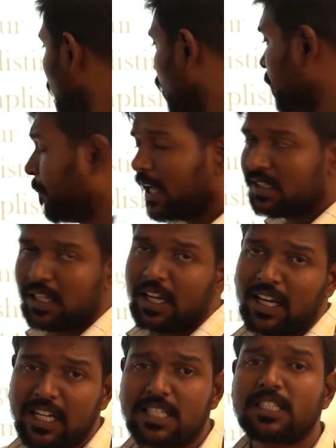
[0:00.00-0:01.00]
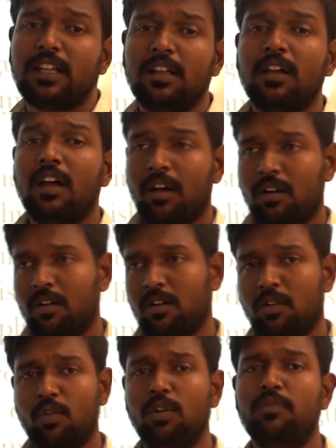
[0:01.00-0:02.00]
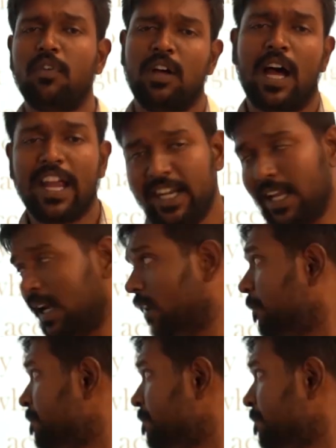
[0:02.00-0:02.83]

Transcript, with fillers: one page it's good for ideal